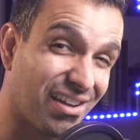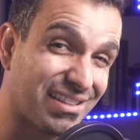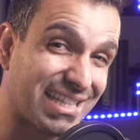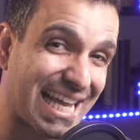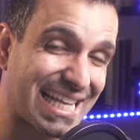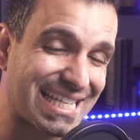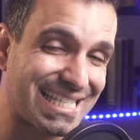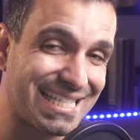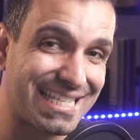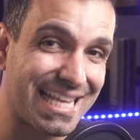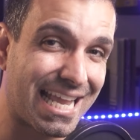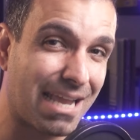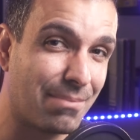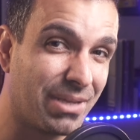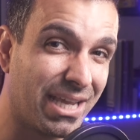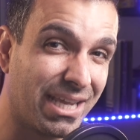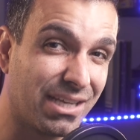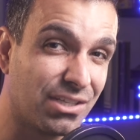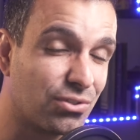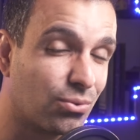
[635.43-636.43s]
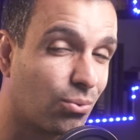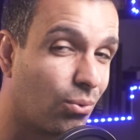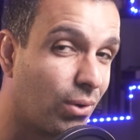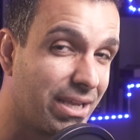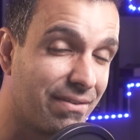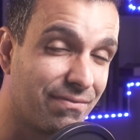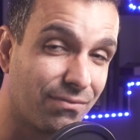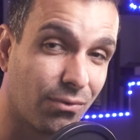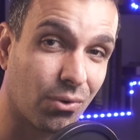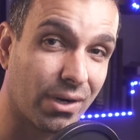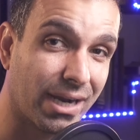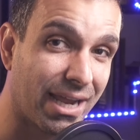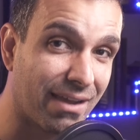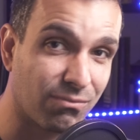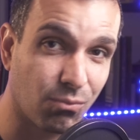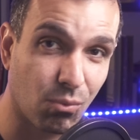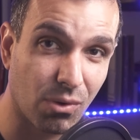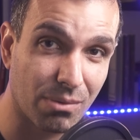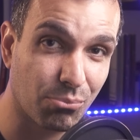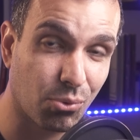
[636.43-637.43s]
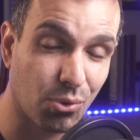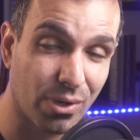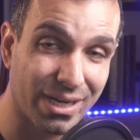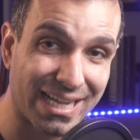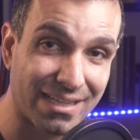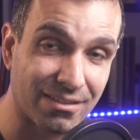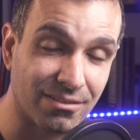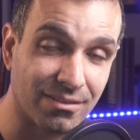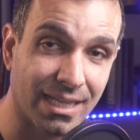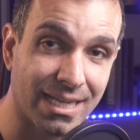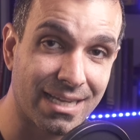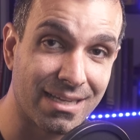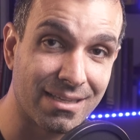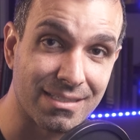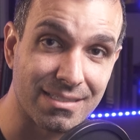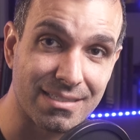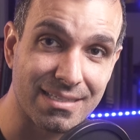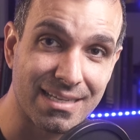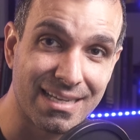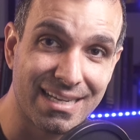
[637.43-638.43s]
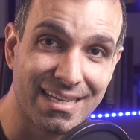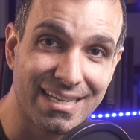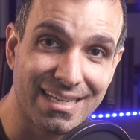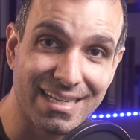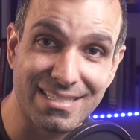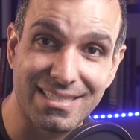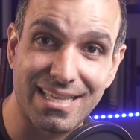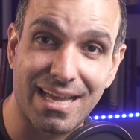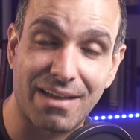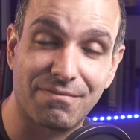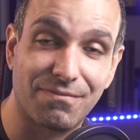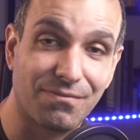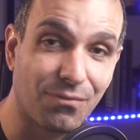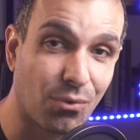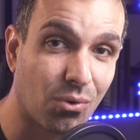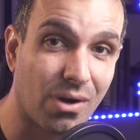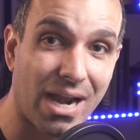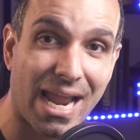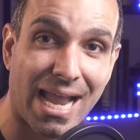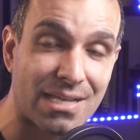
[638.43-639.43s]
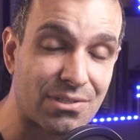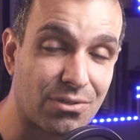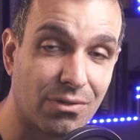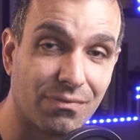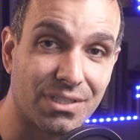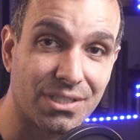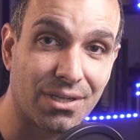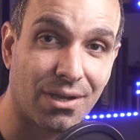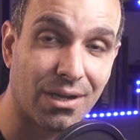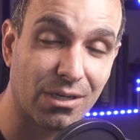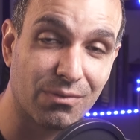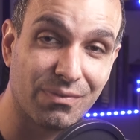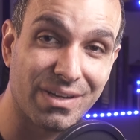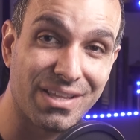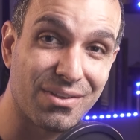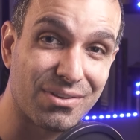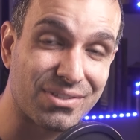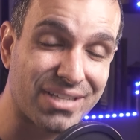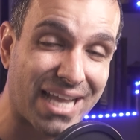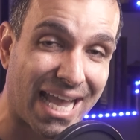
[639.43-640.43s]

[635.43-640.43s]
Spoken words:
on that Samyang 24 f1.8 lens is that for astrophotography, there's